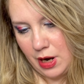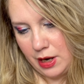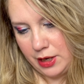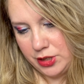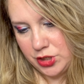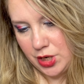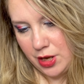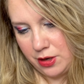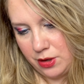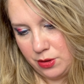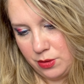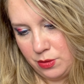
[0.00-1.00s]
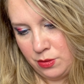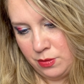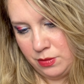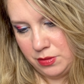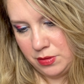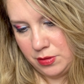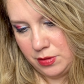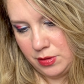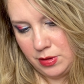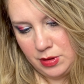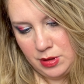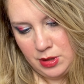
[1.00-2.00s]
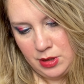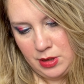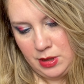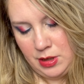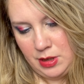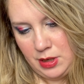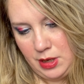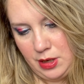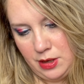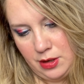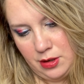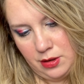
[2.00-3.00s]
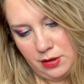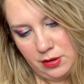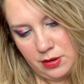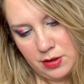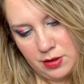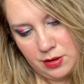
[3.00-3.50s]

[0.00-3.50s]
eyeshadow and